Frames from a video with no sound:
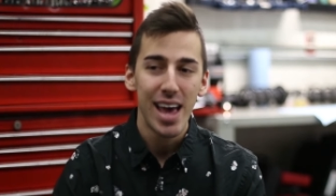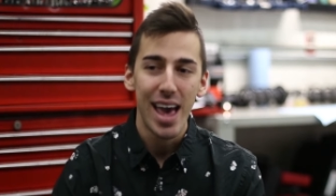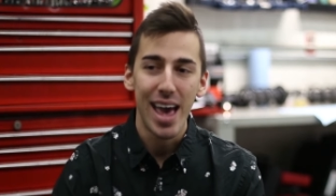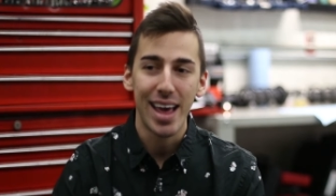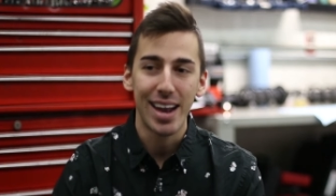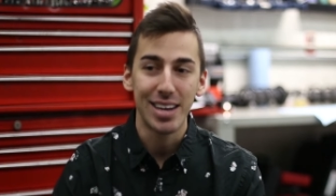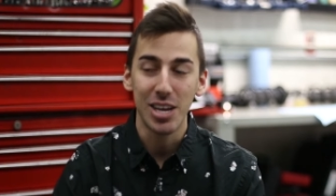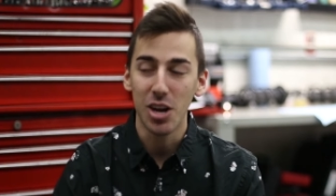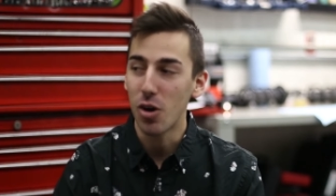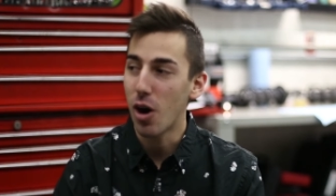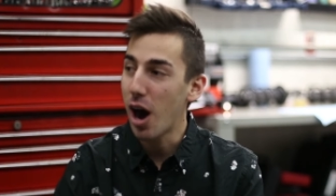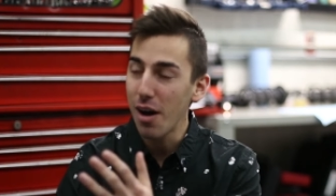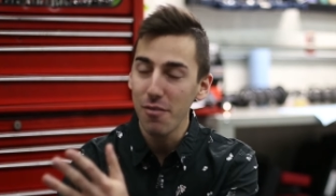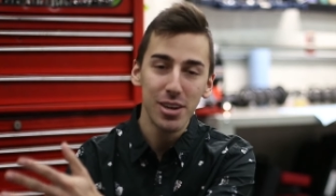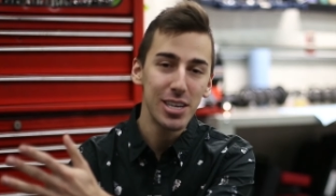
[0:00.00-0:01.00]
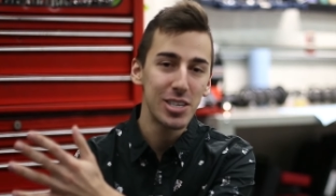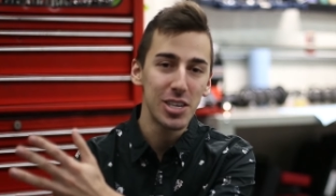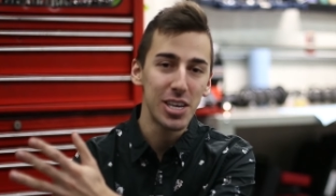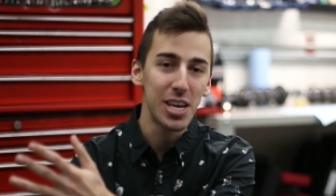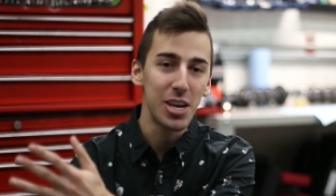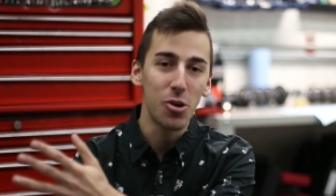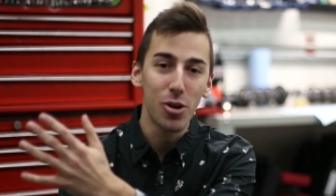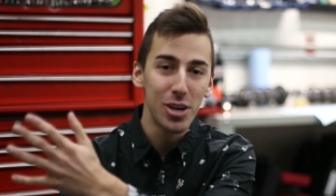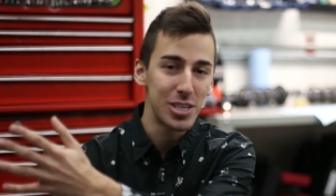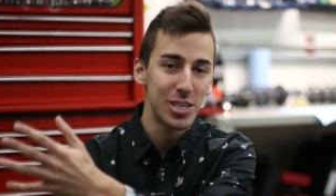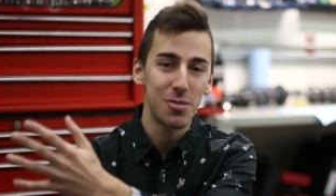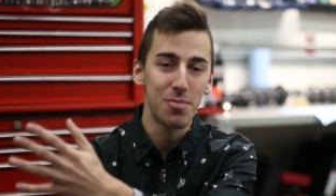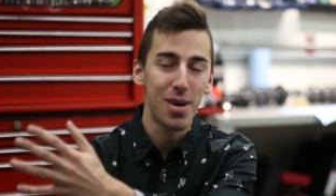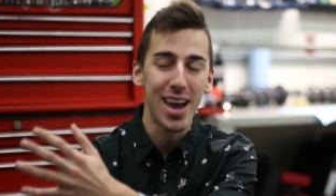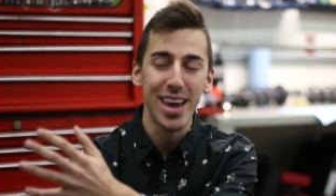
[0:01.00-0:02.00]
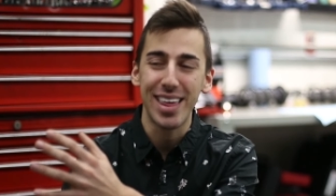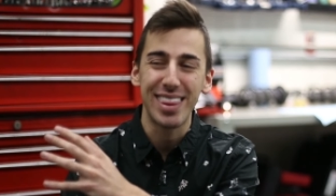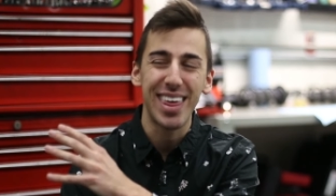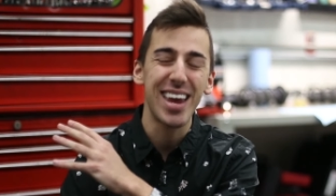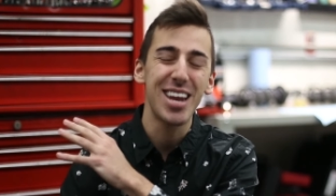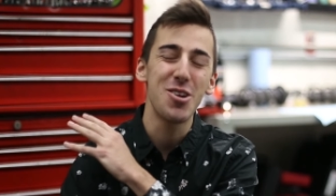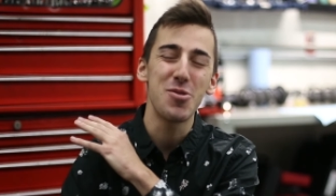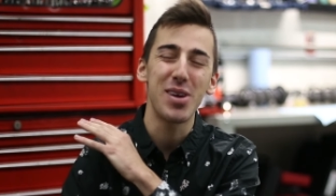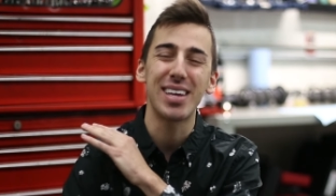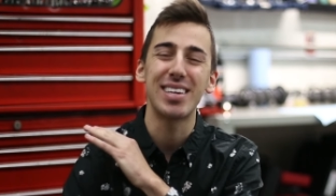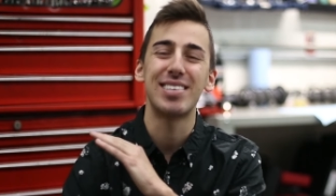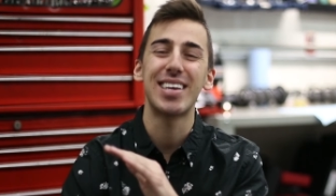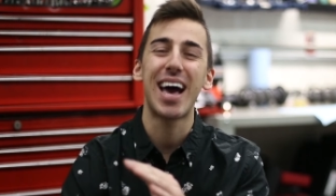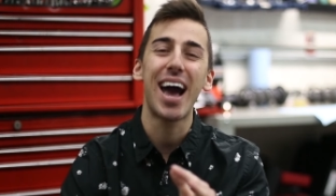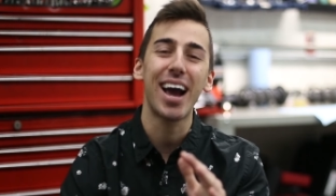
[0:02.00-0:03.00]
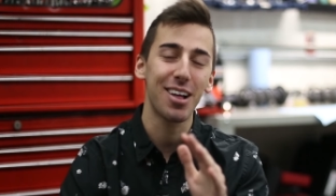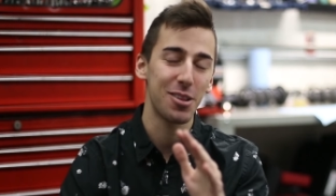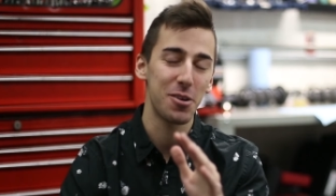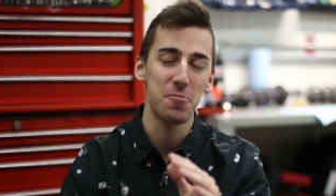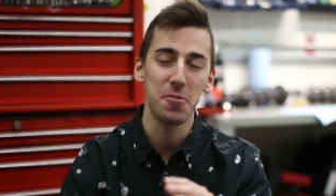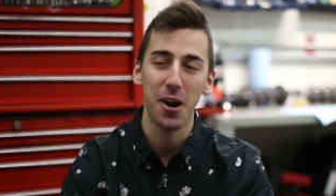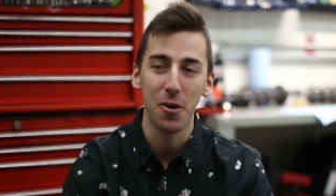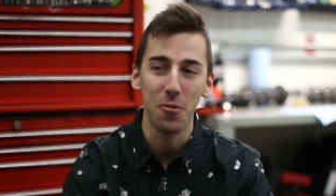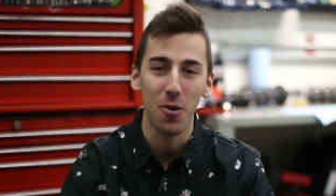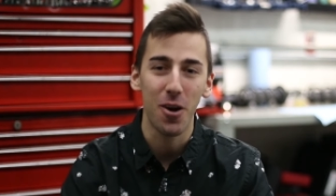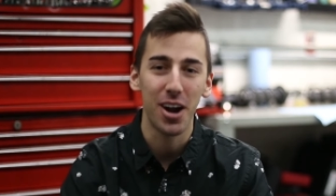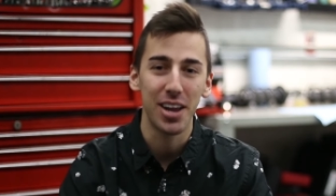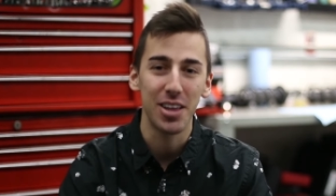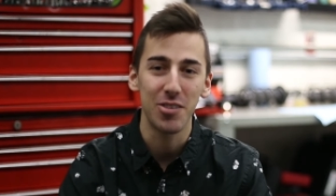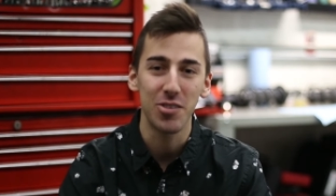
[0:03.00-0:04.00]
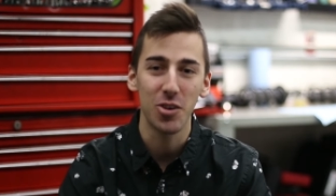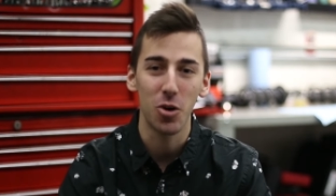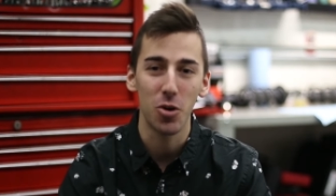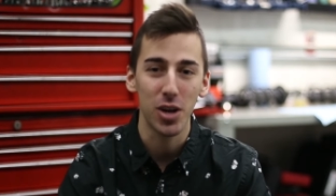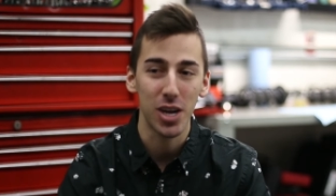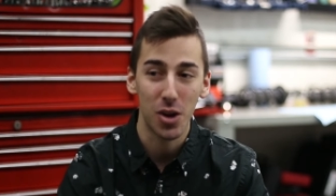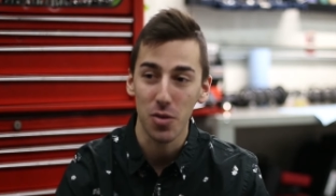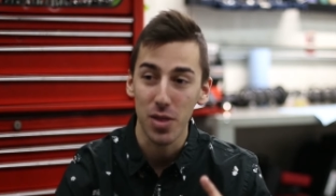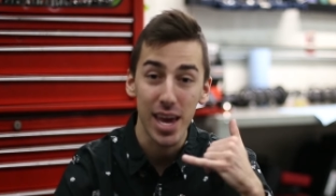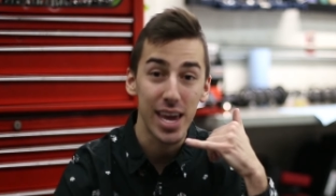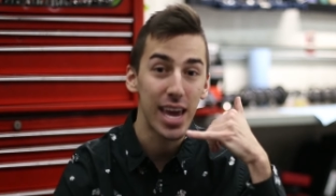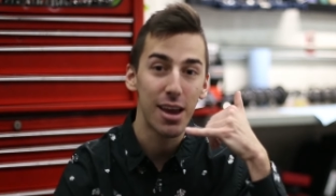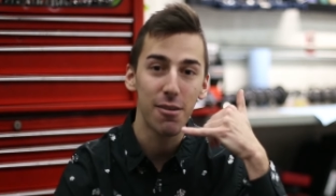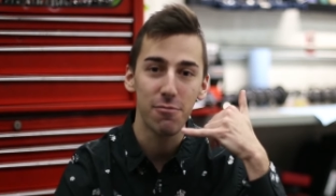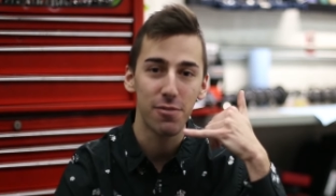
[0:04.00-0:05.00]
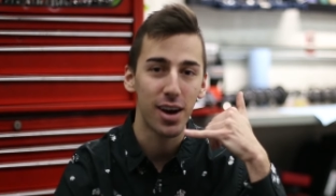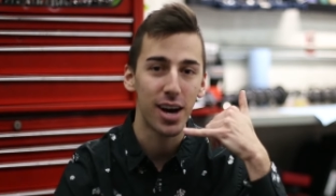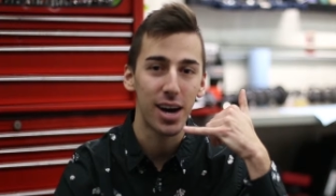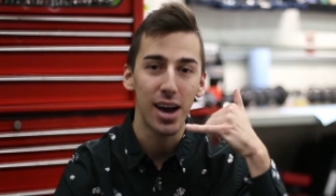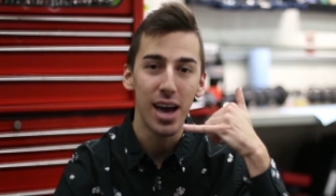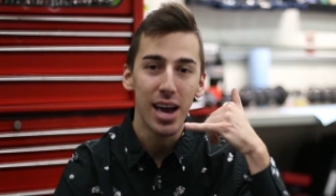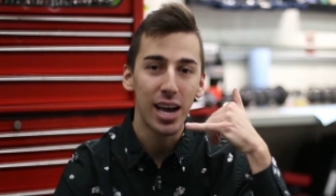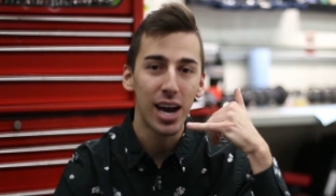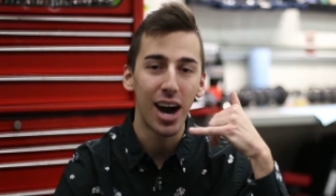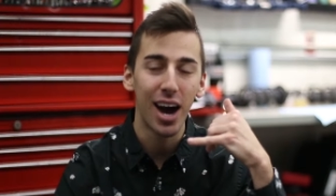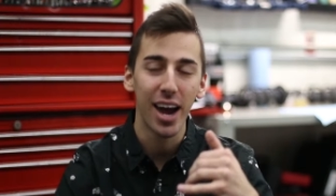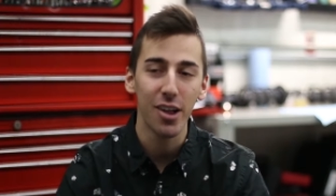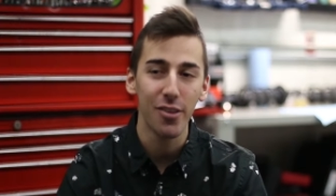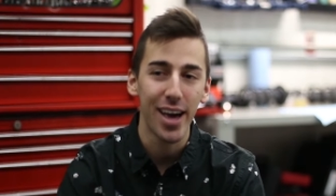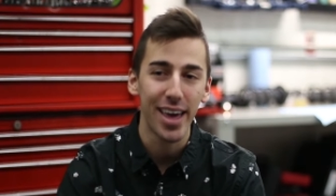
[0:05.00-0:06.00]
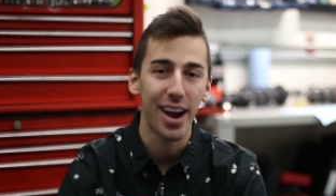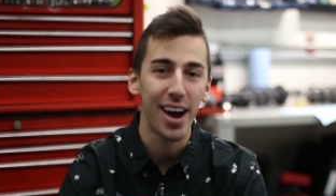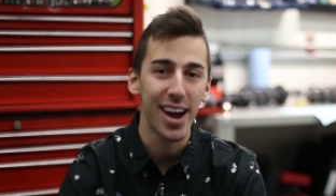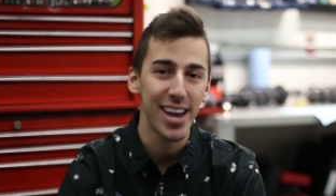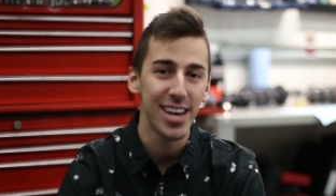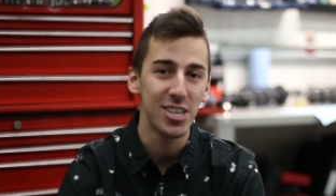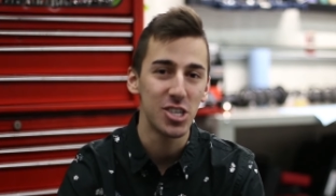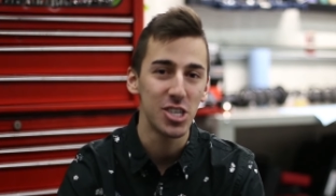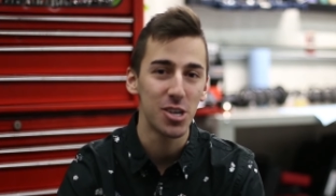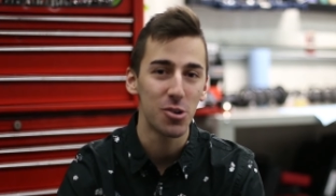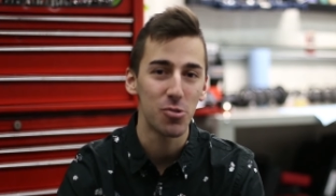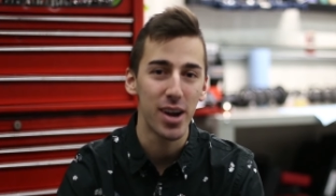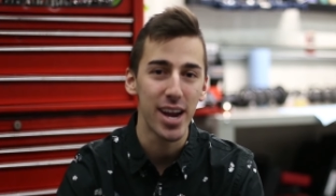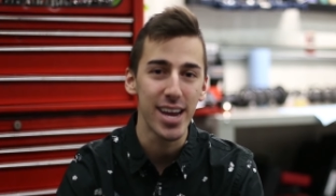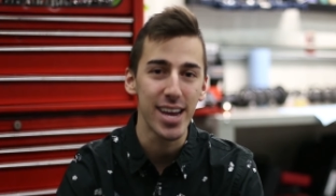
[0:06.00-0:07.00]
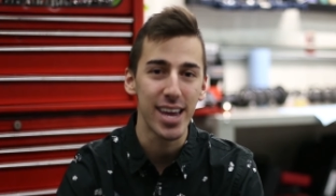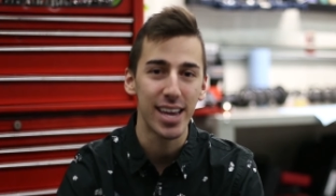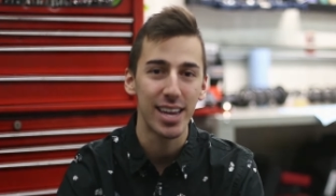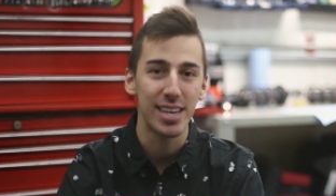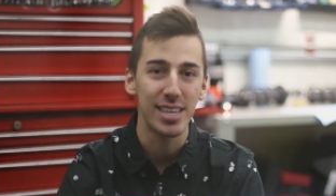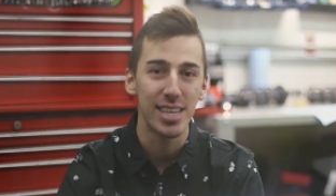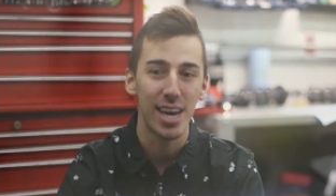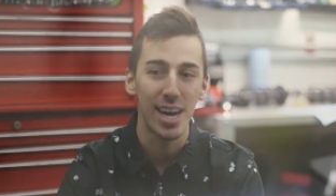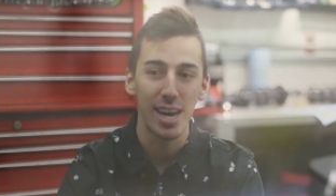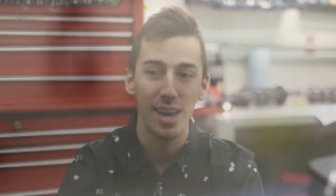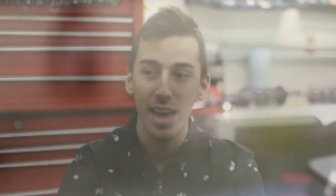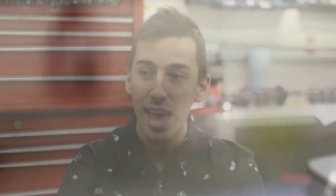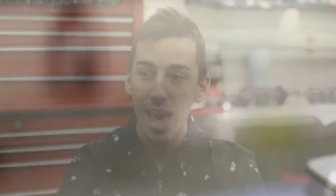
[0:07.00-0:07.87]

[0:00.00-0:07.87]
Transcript: And, you know, obviously Chris and Mike, they knew exactly what I wanted. So, you know, they gave uh, Kyle at I A G a ring, and uh,